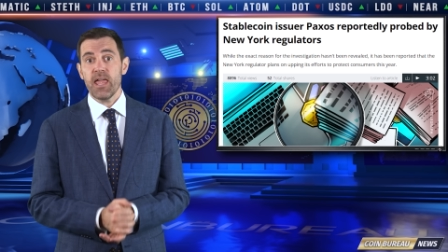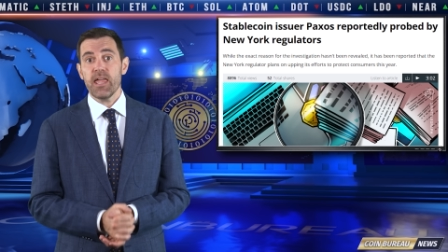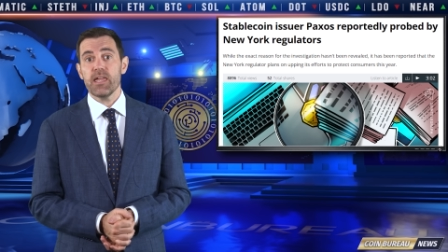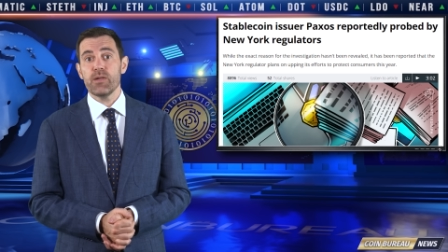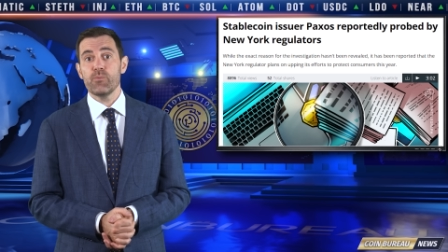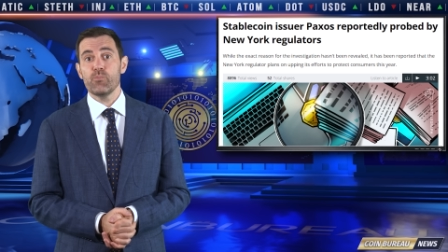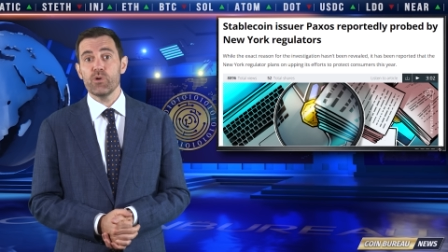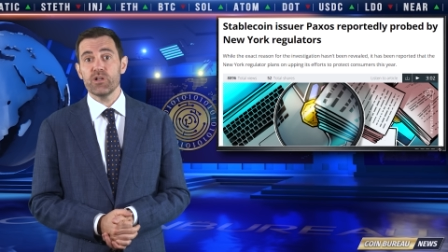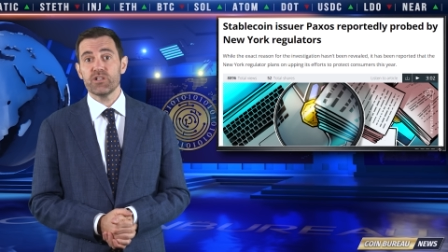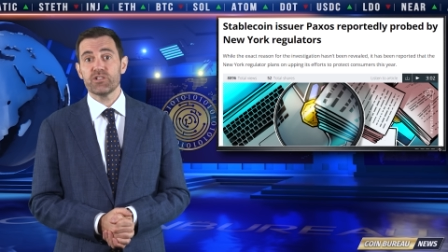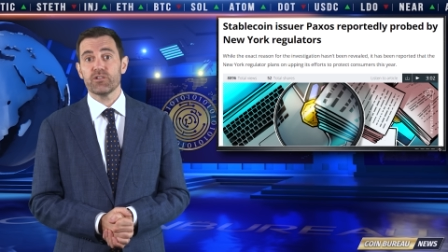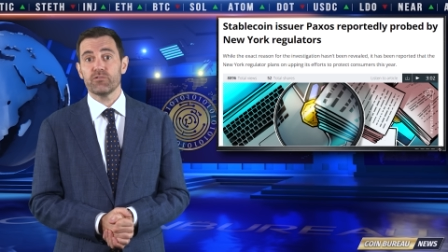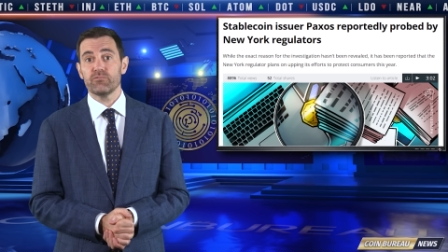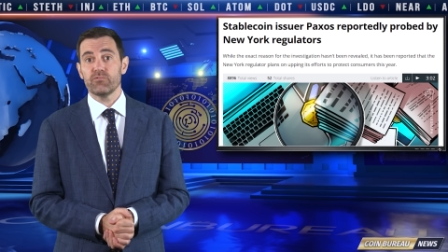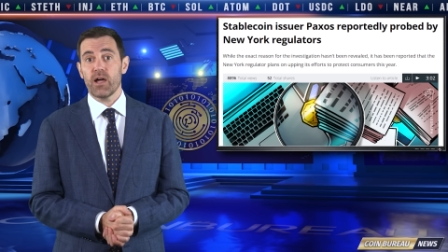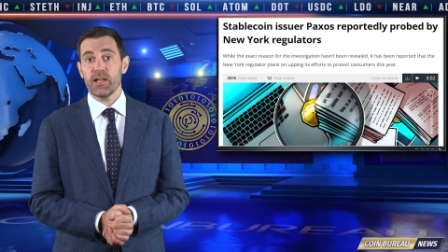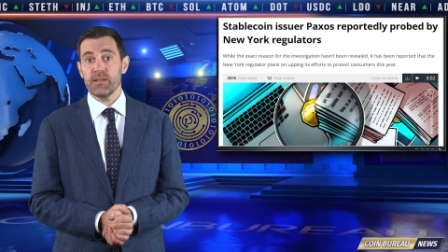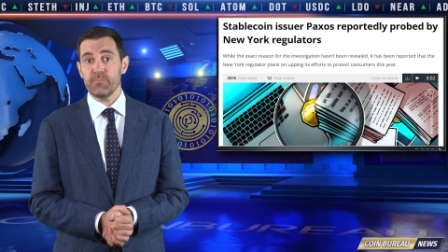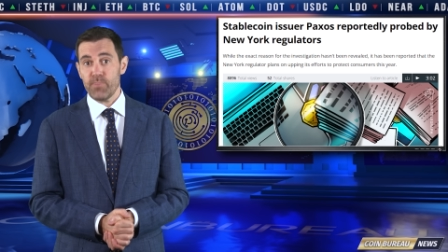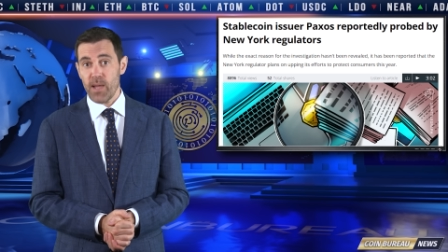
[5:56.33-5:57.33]
in which to
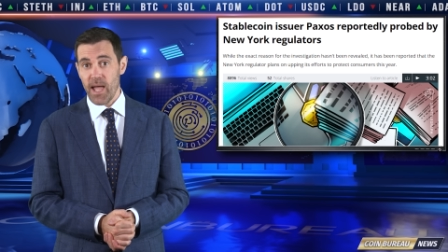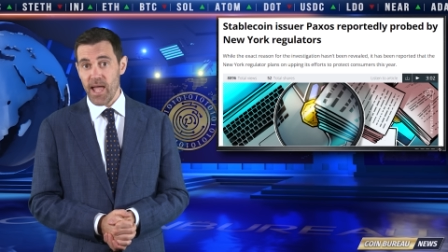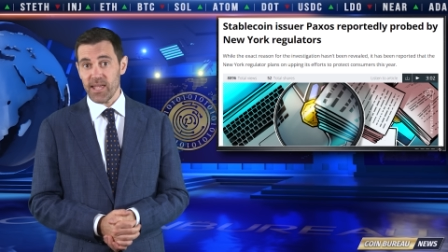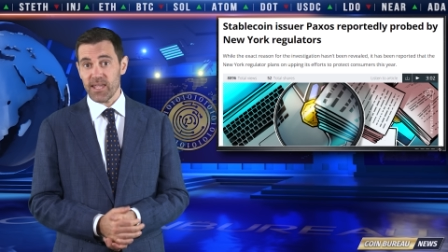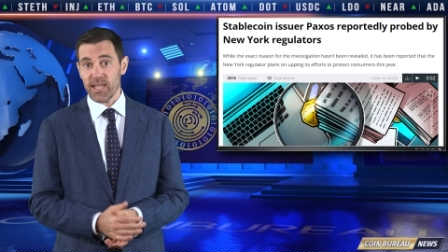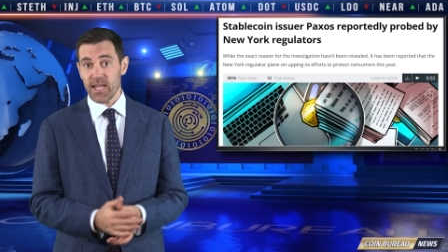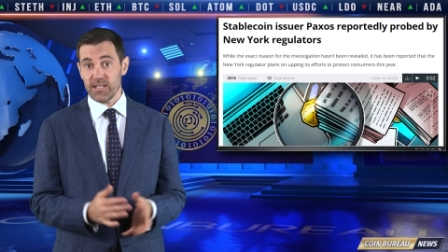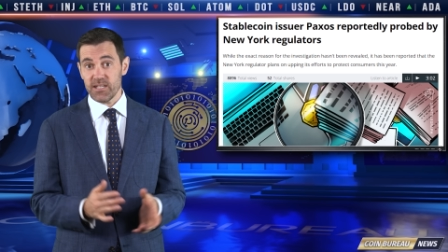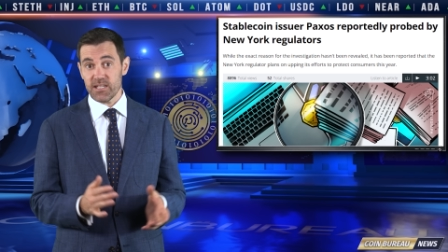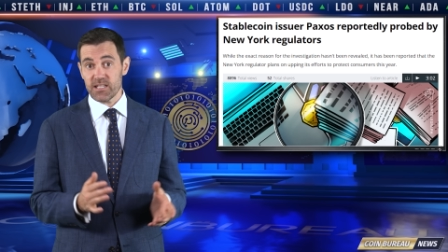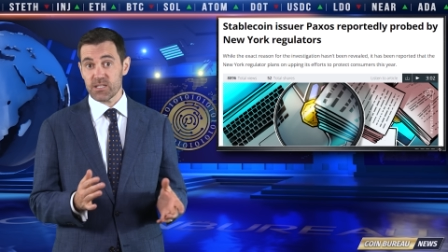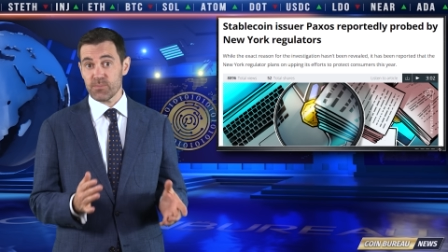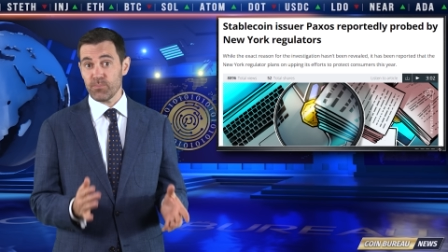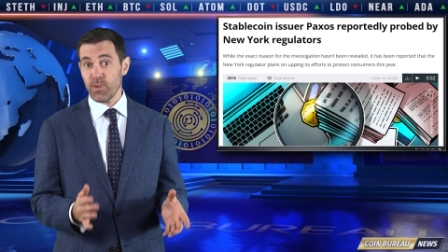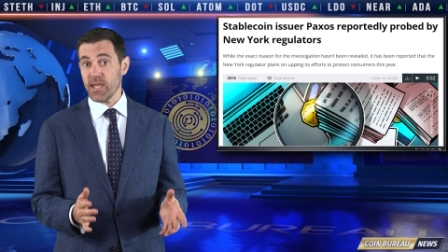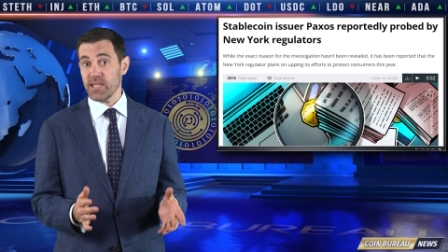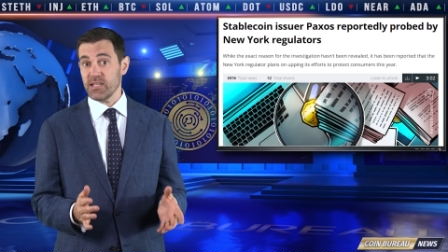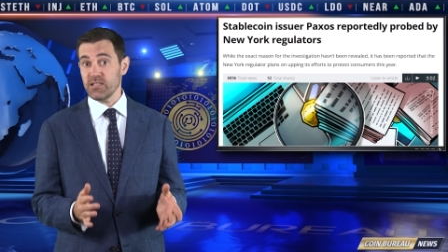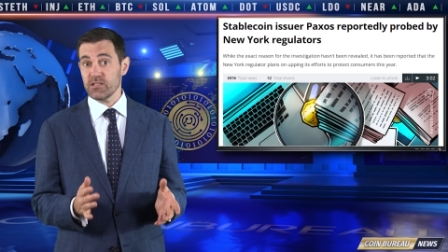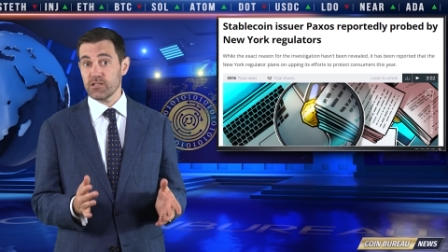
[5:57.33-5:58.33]
write back and
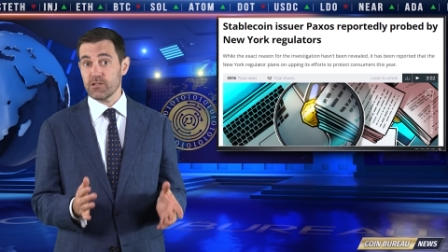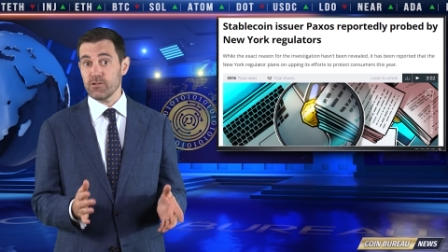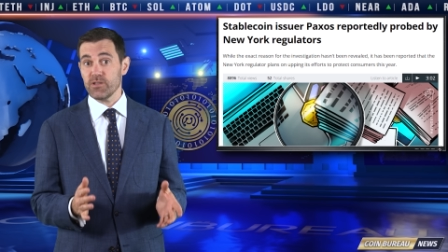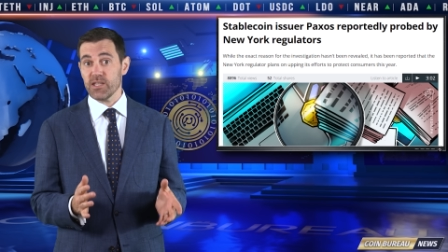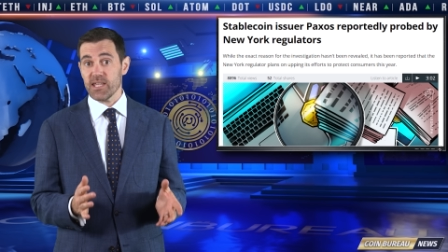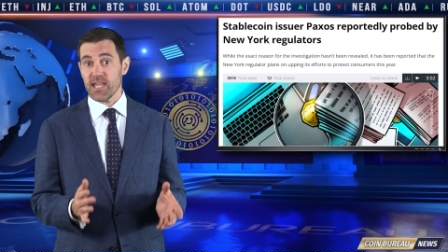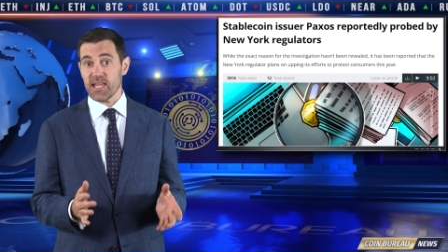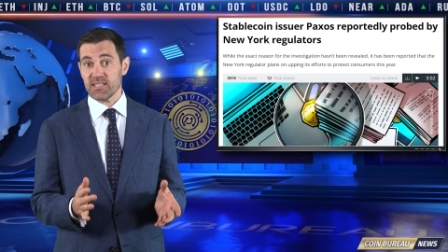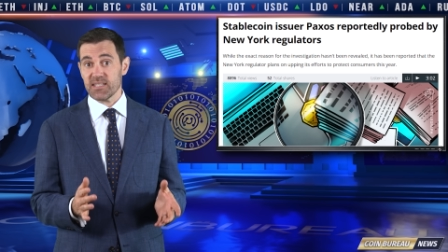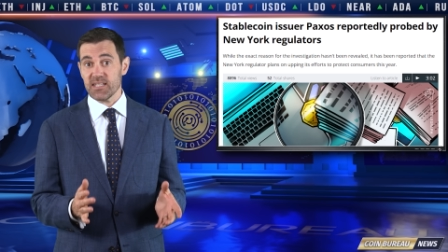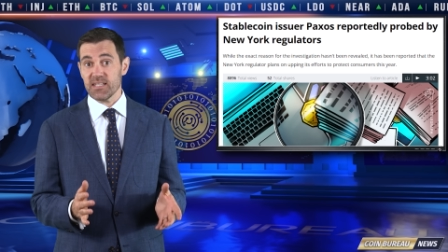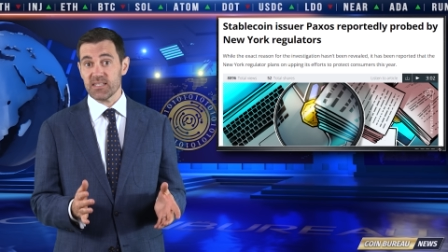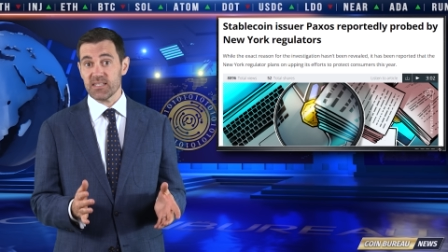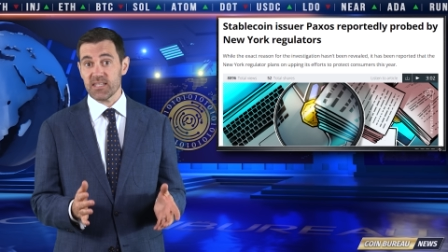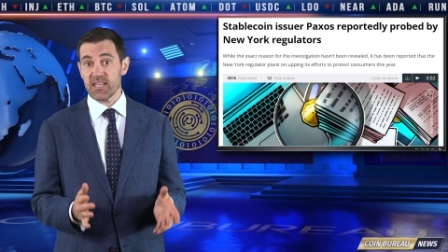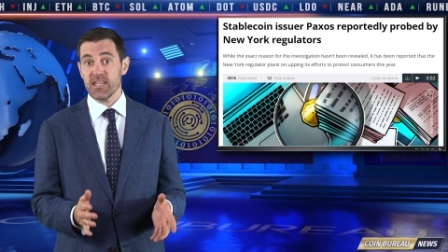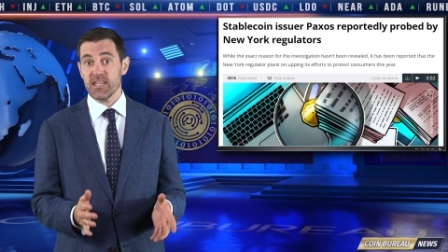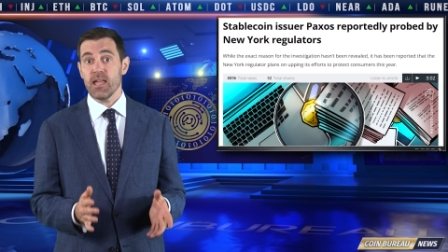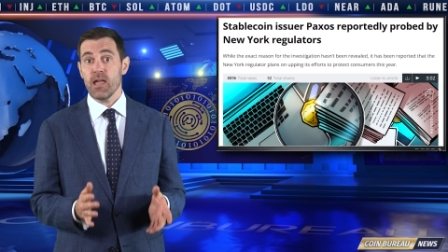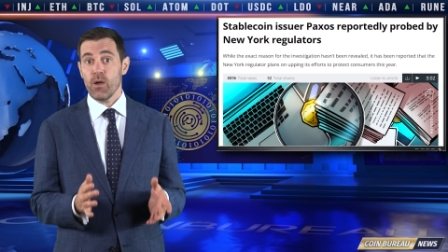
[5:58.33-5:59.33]
explain to the S E
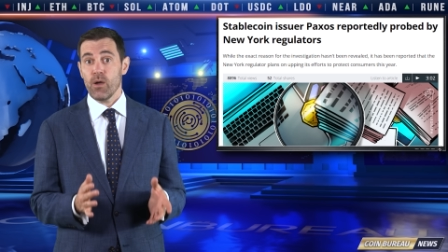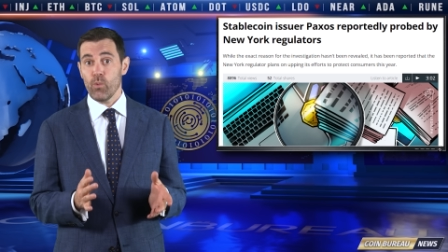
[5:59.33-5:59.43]
C